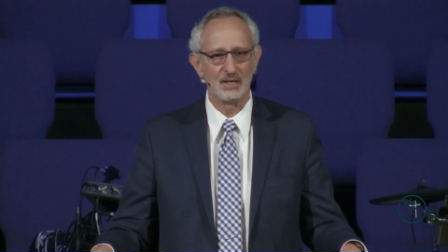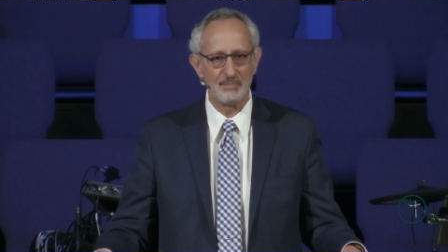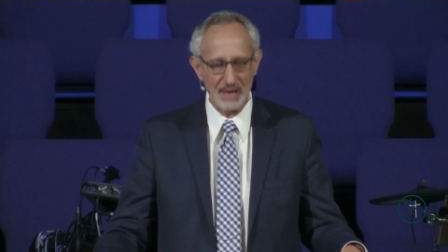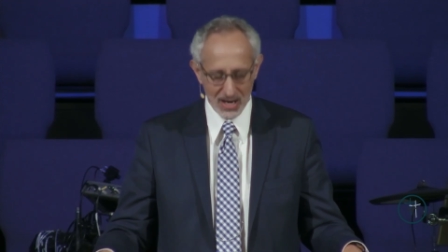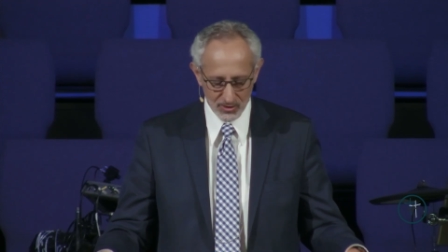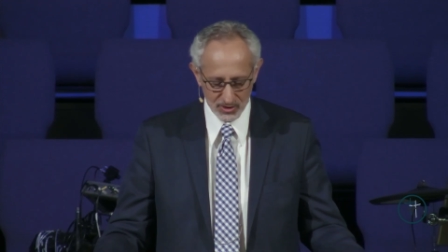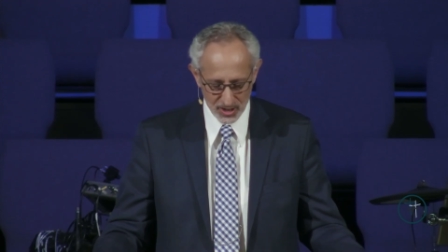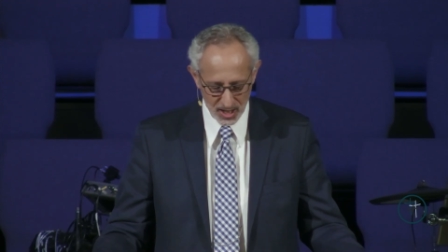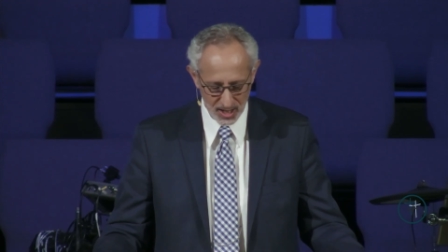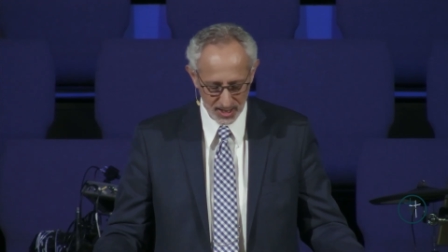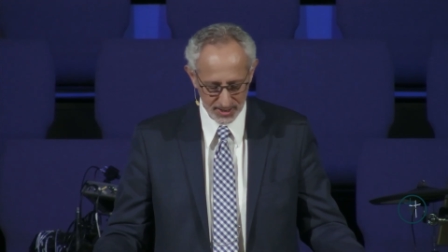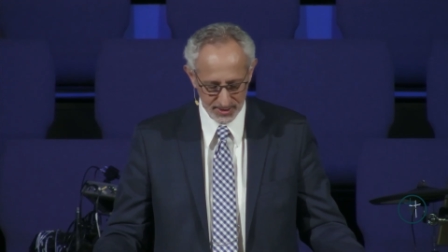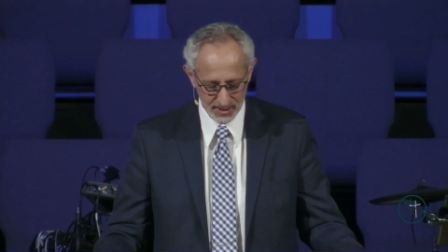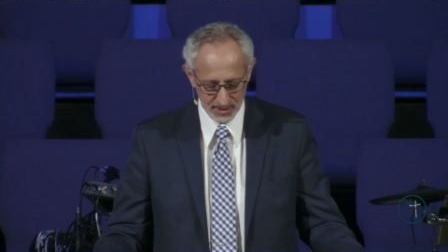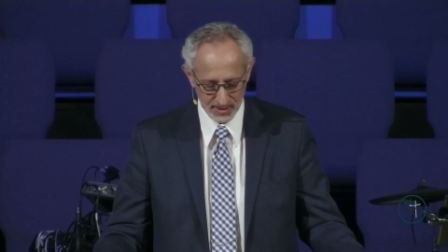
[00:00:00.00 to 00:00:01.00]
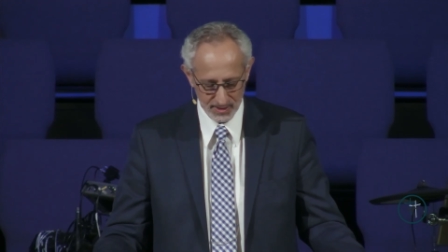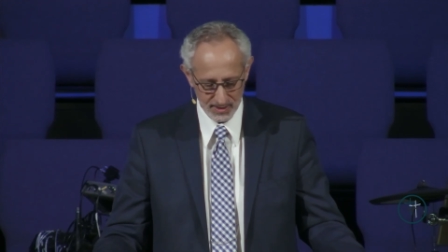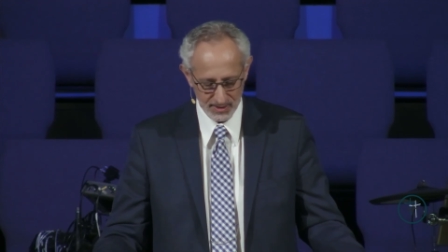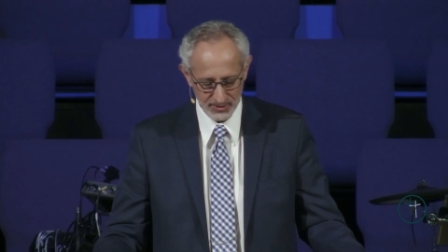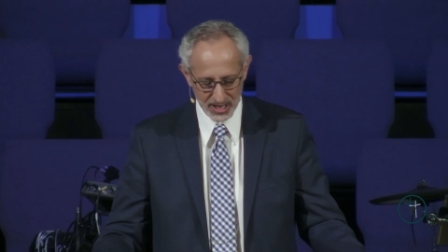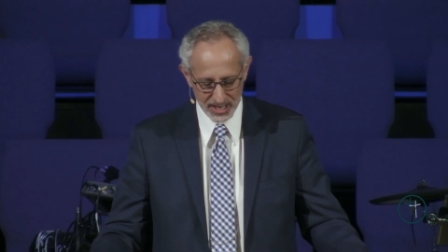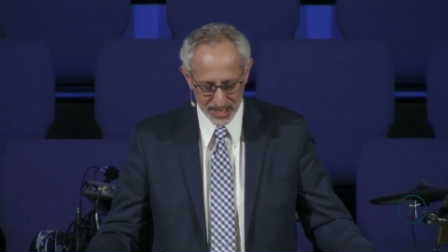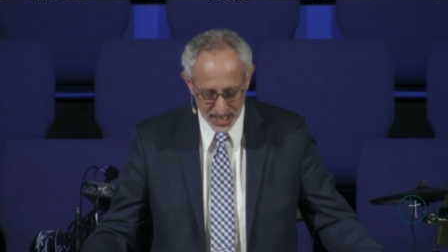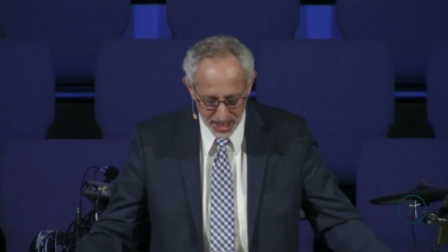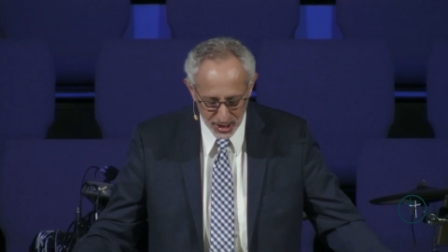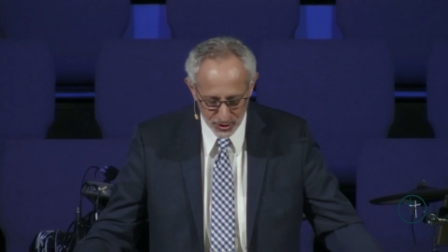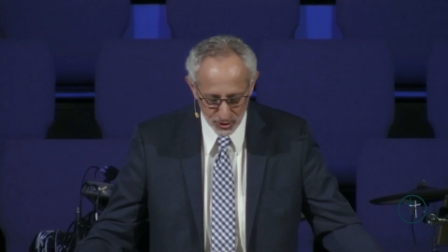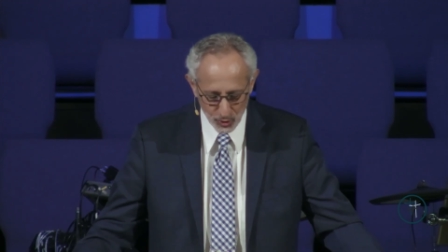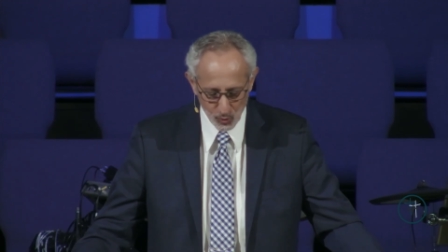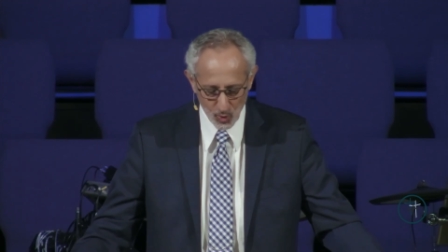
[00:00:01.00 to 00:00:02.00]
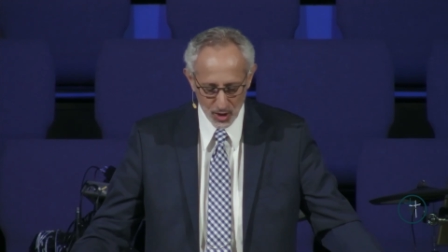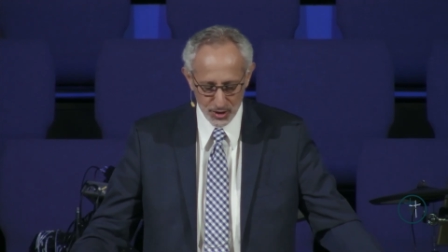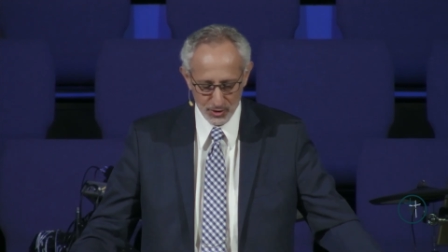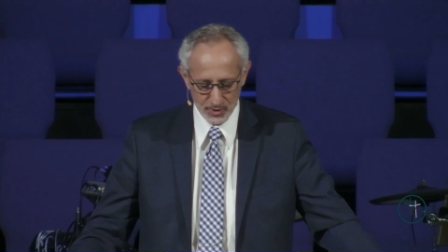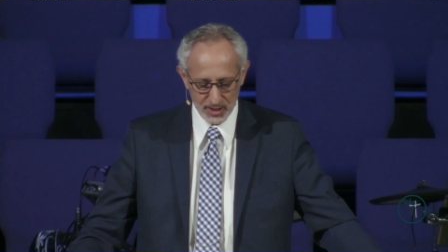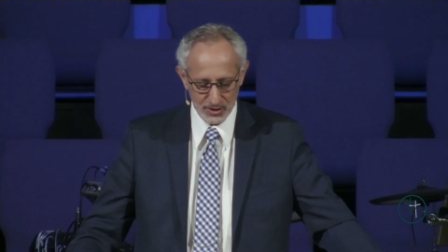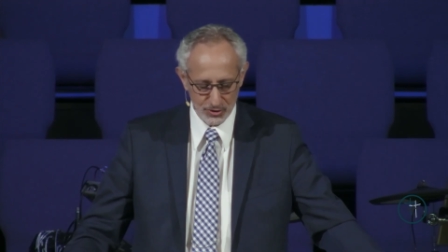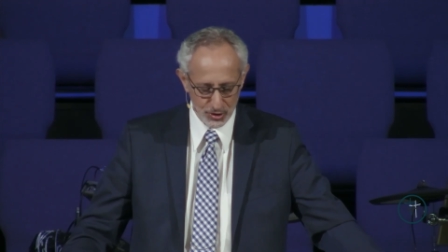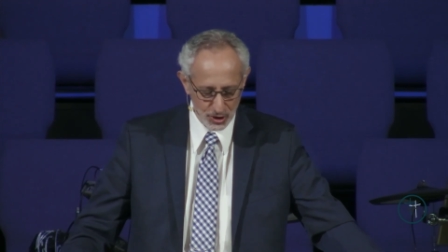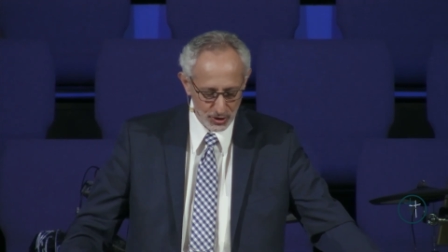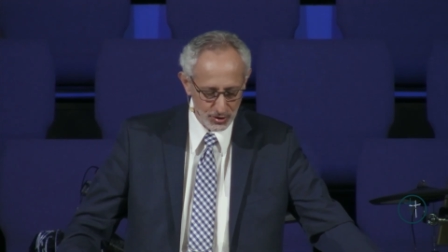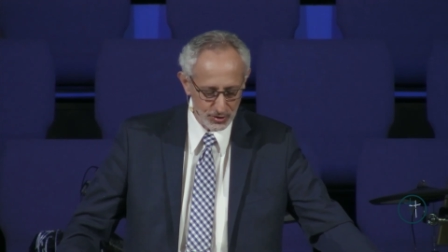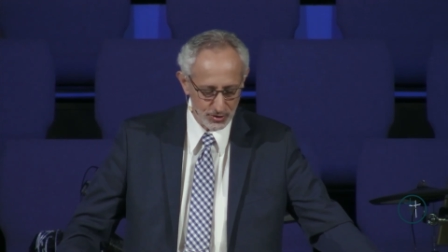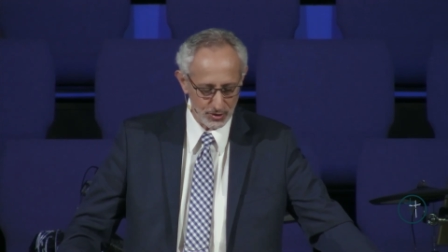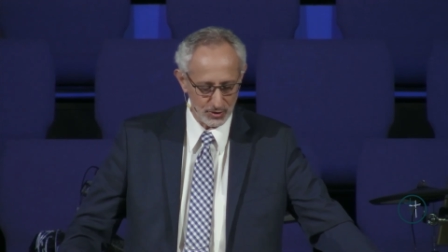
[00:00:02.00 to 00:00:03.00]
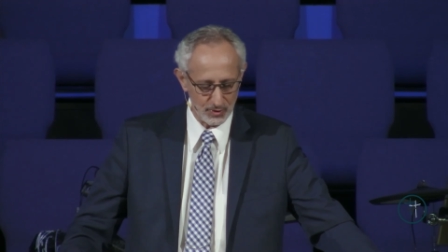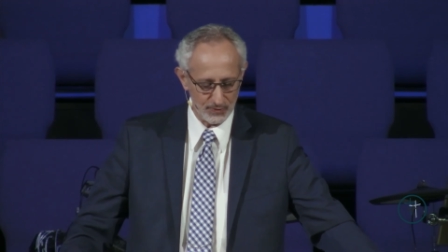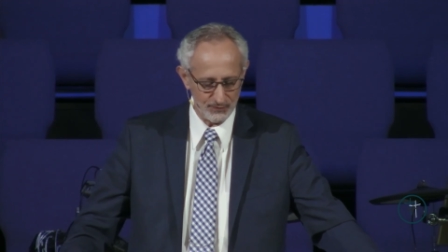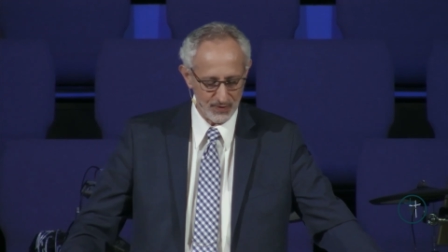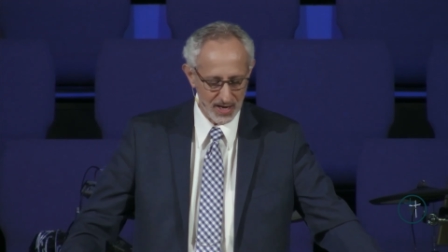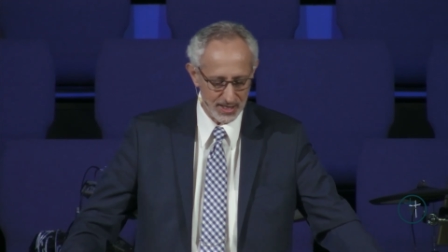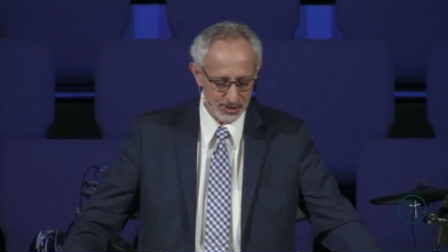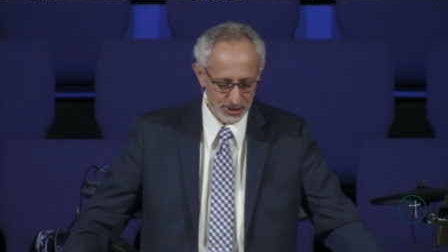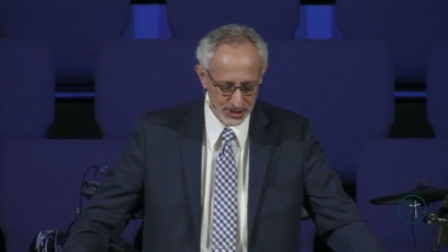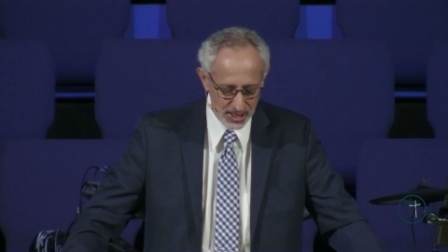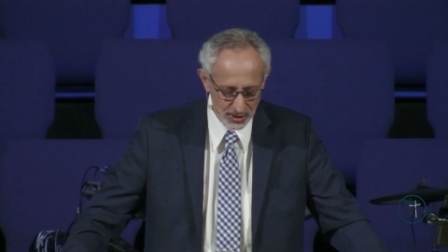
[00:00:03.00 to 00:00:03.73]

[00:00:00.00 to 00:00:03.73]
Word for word: about God that He's the one you can turn to and find